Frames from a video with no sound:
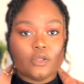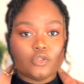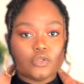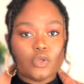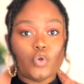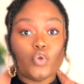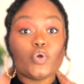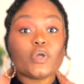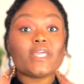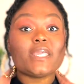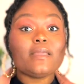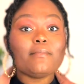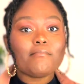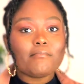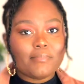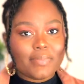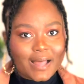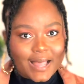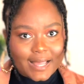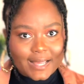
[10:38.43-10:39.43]
Looking
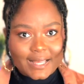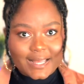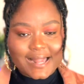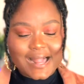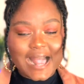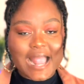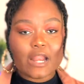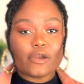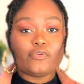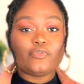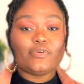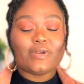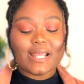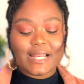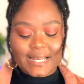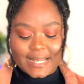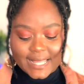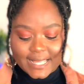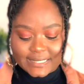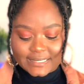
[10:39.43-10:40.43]
back, I
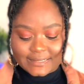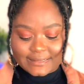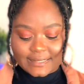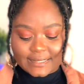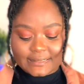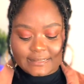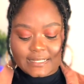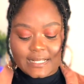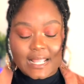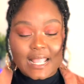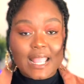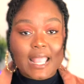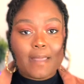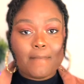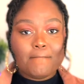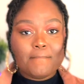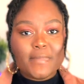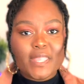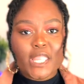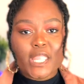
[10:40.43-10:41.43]
realized that
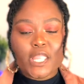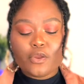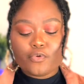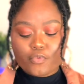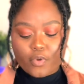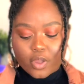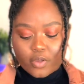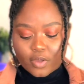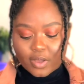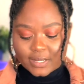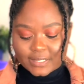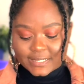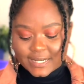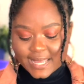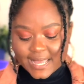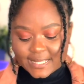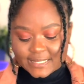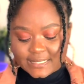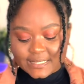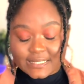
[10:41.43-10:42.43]
me
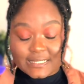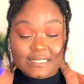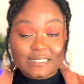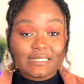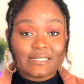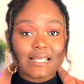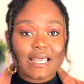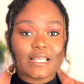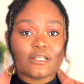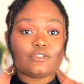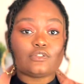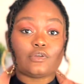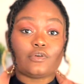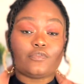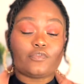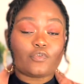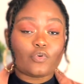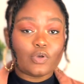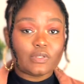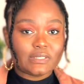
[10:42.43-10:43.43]
recognizing signs
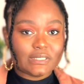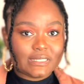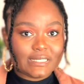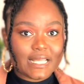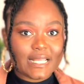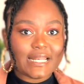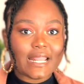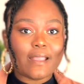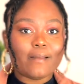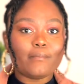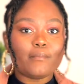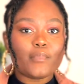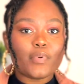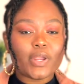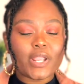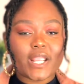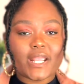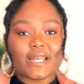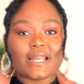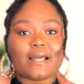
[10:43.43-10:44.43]
of concern and
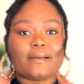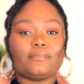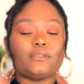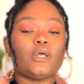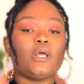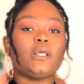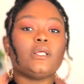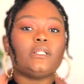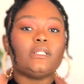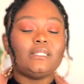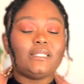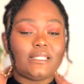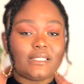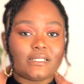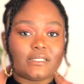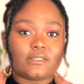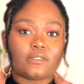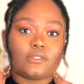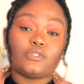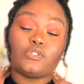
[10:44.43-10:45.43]
bringing up
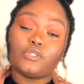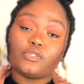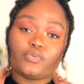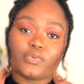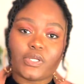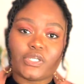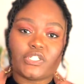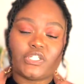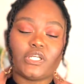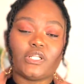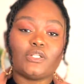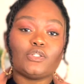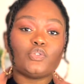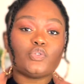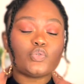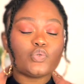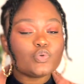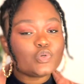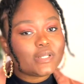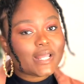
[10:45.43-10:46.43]
this situation
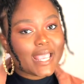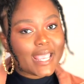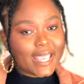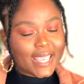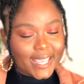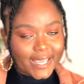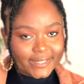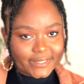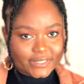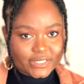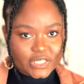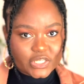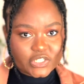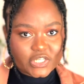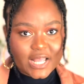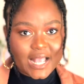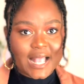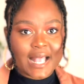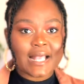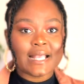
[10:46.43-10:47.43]
to the head
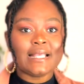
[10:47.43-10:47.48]
teacher